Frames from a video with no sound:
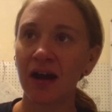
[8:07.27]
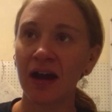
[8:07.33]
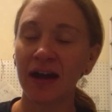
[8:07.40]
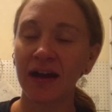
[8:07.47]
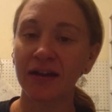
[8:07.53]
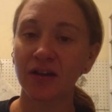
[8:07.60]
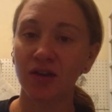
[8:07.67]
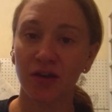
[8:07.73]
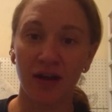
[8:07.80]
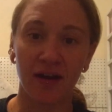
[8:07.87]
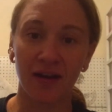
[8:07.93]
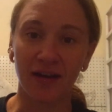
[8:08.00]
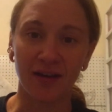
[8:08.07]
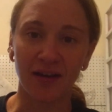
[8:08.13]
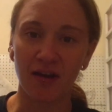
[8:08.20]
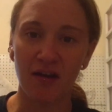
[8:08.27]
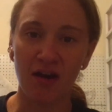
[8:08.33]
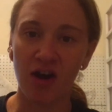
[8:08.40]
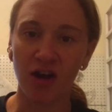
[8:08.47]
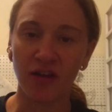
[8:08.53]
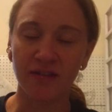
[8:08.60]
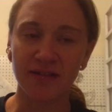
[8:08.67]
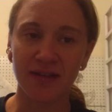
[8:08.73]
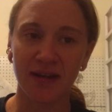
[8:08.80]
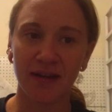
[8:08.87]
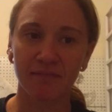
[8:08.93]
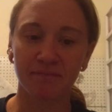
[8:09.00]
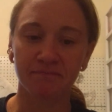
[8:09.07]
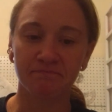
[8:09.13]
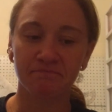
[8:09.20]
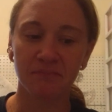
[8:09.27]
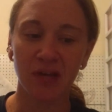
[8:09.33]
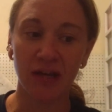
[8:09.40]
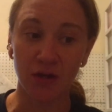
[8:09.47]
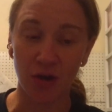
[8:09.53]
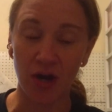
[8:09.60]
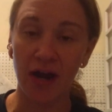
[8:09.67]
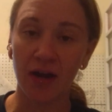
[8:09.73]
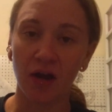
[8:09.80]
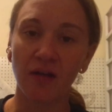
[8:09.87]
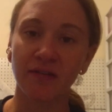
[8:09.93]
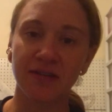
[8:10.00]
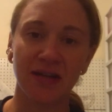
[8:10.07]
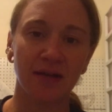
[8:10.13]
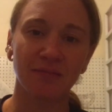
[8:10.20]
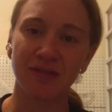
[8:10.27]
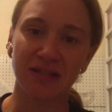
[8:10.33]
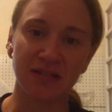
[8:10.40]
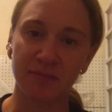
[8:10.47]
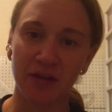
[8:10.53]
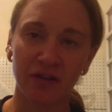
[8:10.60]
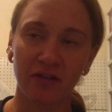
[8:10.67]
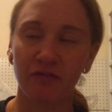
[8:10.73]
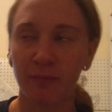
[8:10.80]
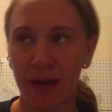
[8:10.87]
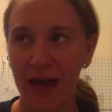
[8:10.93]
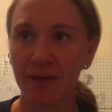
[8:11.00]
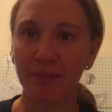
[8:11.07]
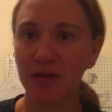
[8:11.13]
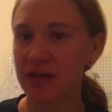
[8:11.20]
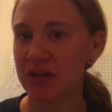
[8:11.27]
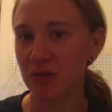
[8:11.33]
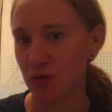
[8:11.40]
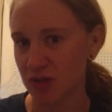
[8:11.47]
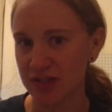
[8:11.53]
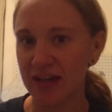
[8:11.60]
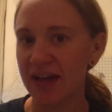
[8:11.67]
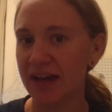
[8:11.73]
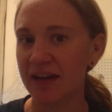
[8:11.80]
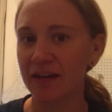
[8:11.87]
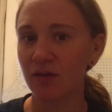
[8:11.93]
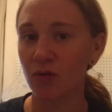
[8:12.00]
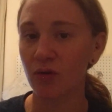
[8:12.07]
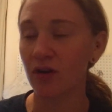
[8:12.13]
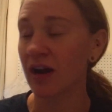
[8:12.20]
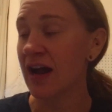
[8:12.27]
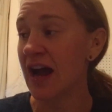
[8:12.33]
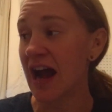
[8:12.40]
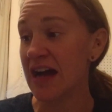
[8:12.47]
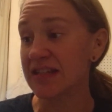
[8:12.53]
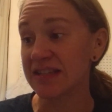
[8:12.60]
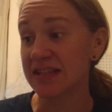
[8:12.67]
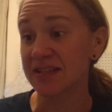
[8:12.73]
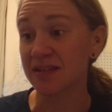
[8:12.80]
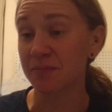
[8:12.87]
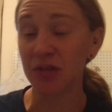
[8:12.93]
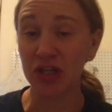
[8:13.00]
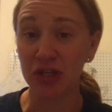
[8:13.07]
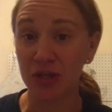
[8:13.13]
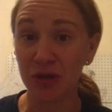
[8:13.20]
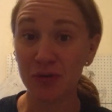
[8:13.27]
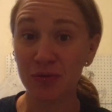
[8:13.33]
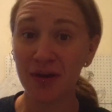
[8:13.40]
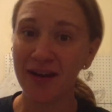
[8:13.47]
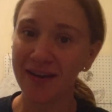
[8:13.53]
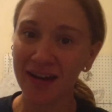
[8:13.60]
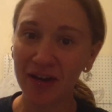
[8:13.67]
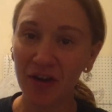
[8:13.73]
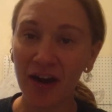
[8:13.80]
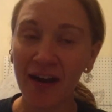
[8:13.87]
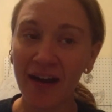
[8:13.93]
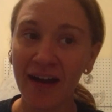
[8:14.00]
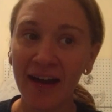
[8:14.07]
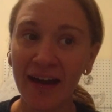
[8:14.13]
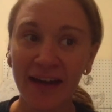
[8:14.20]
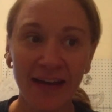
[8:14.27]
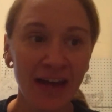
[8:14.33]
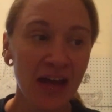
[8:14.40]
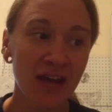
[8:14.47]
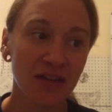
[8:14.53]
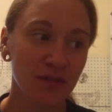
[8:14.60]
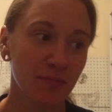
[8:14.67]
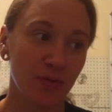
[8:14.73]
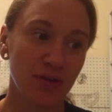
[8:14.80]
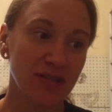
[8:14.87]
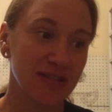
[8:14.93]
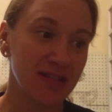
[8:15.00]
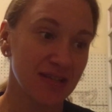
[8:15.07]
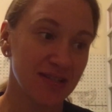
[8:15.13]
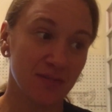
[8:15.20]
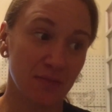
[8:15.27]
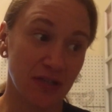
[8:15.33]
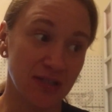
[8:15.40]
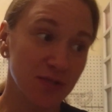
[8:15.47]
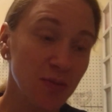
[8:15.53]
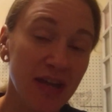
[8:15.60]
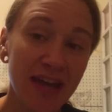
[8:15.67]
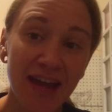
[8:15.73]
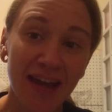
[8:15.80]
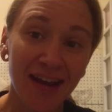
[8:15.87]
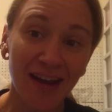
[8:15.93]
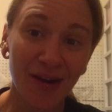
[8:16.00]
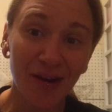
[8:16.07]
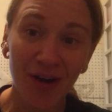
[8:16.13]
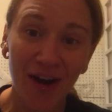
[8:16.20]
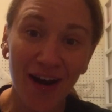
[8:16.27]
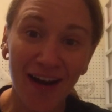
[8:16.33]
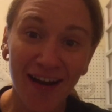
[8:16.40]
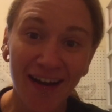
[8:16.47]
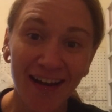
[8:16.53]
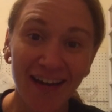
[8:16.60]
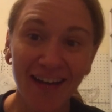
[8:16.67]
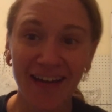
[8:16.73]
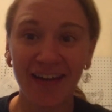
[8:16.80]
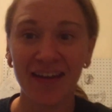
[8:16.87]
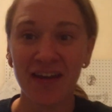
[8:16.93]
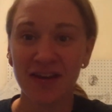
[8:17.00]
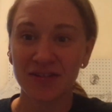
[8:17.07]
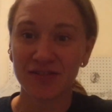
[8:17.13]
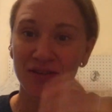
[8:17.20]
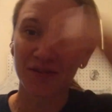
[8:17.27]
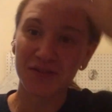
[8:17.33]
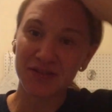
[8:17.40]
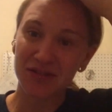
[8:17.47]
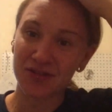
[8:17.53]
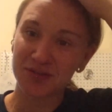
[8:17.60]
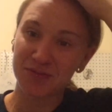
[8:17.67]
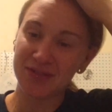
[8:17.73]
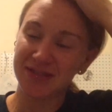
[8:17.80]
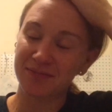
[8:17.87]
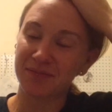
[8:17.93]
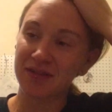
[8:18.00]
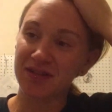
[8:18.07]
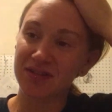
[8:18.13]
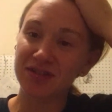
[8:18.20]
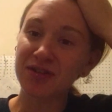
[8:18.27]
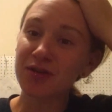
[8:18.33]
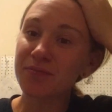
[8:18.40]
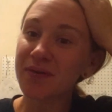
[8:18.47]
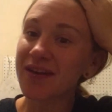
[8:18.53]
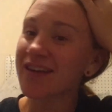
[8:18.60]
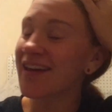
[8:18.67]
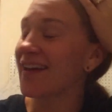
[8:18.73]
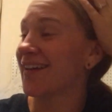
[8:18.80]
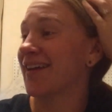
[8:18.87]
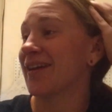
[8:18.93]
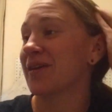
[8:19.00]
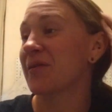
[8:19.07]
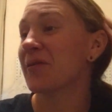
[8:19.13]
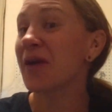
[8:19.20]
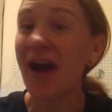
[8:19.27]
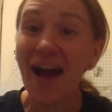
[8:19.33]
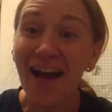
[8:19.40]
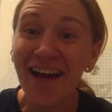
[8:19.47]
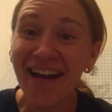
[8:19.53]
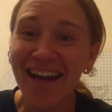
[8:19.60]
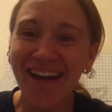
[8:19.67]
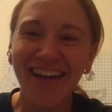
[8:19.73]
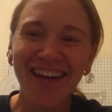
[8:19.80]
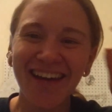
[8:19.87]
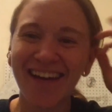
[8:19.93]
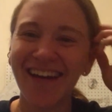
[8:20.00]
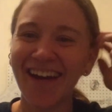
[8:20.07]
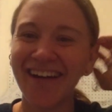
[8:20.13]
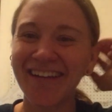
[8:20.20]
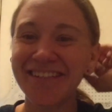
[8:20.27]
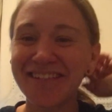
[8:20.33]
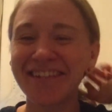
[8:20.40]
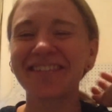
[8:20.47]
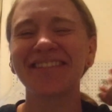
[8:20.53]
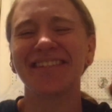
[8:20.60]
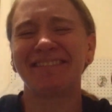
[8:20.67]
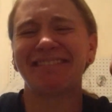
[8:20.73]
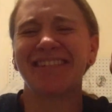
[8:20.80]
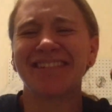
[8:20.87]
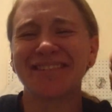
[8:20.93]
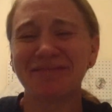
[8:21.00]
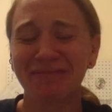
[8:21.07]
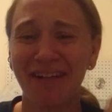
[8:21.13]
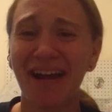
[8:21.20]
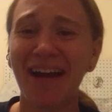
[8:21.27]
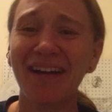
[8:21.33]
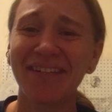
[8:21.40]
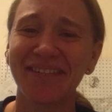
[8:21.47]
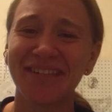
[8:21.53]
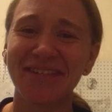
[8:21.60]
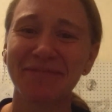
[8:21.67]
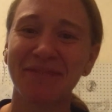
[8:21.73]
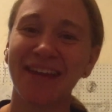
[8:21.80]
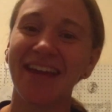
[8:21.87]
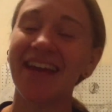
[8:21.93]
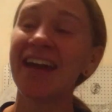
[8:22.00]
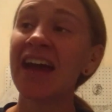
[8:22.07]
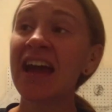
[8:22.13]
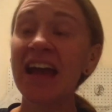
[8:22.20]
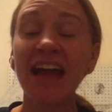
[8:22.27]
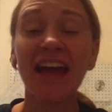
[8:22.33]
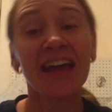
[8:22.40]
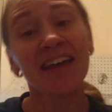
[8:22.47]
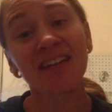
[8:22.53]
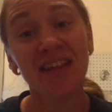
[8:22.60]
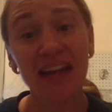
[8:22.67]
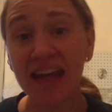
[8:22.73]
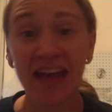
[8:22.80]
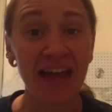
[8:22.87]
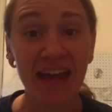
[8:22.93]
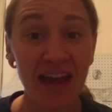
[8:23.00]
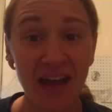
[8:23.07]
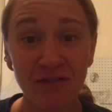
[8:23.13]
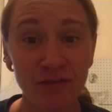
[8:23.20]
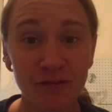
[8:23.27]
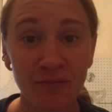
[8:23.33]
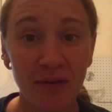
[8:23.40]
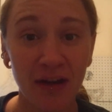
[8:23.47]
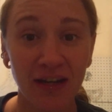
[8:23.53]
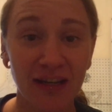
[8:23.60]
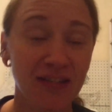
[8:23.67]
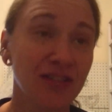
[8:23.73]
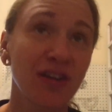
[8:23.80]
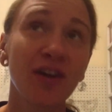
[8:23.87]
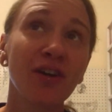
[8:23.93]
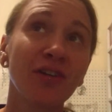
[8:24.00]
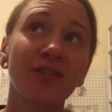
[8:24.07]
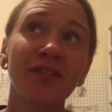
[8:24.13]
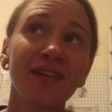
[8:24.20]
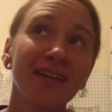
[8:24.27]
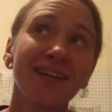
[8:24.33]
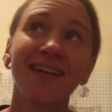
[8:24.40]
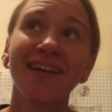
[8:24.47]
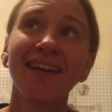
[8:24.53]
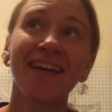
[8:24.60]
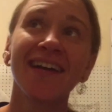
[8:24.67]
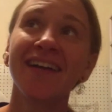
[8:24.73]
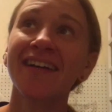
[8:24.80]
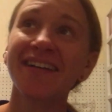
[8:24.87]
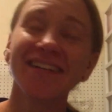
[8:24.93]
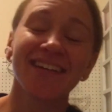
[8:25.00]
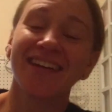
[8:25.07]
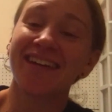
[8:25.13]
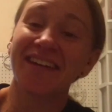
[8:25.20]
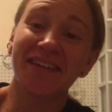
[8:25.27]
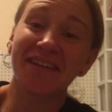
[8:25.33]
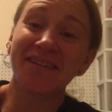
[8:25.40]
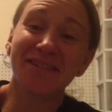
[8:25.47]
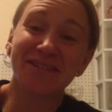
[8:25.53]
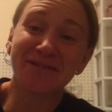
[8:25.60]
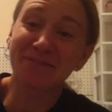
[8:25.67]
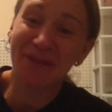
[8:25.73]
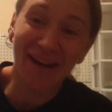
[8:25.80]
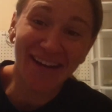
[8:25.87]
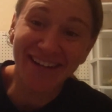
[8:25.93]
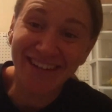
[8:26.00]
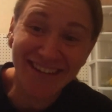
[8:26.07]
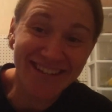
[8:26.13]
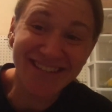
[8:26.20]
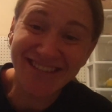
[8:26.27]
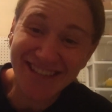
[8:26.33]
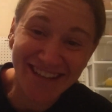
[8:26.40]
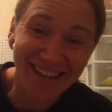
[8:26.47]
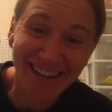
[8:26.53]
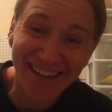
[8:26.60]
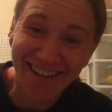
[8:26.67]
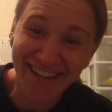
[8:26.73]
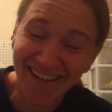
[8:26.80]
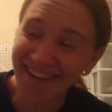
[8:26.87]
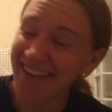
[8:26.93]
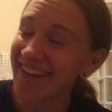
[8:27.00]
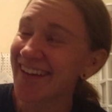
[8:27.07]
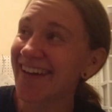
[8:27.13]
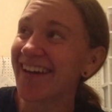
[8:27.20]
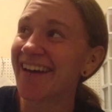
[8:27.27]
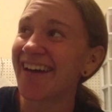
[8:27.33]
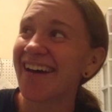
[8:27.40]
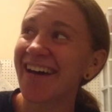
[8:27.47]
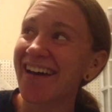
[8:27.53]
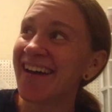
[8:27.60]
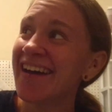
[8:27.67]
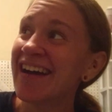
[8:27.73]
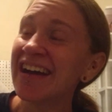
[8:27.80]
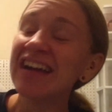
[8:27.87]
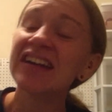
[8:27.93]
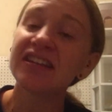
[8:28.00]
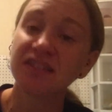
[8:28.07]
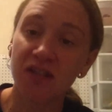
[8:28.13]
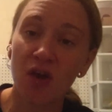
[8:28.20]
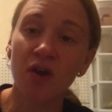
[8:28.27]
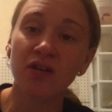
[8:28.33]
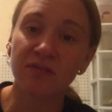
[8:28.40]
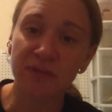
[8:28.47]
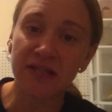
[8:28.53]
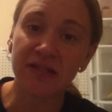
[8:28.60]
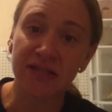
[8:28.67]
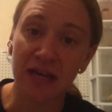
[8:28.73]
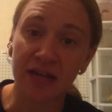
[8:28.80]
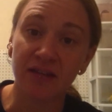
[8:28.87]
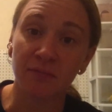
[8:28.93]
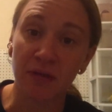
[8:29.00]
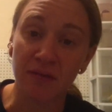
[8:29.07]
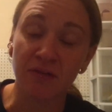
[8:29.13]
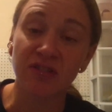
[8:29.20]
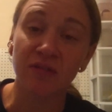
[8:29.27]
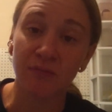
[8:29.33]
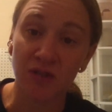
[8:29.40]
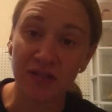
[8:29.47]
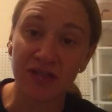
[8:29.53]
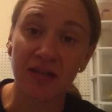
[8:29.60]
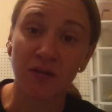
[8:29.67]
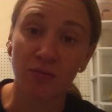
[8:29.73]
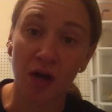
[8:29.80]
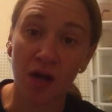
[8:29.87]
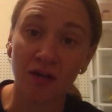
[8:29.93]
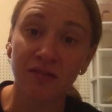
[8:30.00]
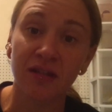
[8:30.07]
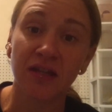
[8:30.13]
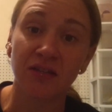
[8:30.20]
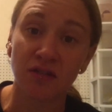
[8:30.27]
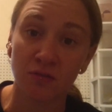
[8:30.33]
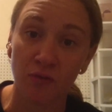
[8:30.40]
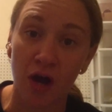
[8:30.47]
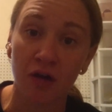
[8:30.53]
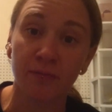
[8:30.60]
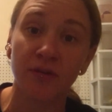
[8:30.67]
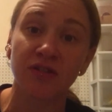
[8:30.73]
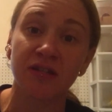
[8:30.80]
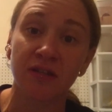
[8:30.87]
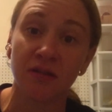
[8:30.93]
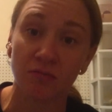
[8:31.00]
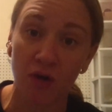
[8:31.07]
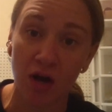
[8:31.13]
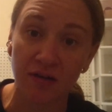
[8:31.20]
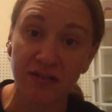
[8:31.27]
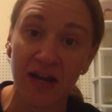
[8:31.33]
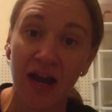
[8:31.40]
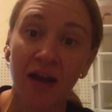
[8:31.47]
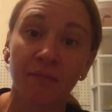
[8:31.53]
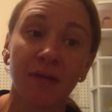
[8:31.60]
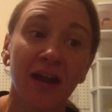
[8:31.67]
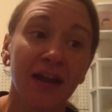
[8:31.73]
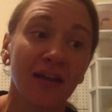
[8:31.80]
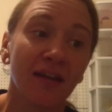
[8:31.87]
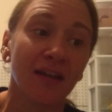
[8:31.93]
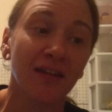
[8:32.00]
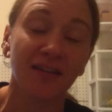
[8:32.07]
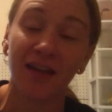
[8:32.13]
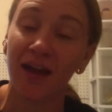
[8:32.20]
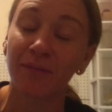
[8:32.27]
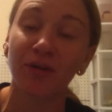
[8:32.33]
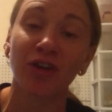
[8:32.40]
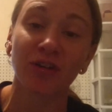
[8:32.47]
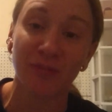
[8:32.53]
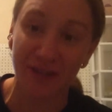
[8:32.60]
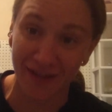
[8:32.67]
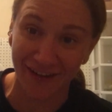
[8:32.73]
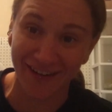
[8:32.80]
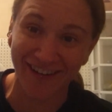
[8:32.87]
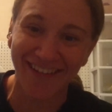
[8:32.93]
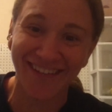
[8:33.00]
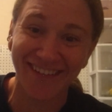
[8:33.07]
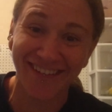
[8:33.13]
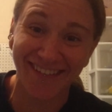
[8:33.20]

I cry all the time. I cry all the time. It doesn't matter if I'm happy or sad, or I see something cute and I cry. The boys say something sweet and I cry. Tony shows me something stupid and I cry. I don't know what's wrong with me, and I hate everybody, so this pregnancy is going to be the death of me, because I'm going to say the wrong thing to the wrong person at the wrong time, and I'm going to be done.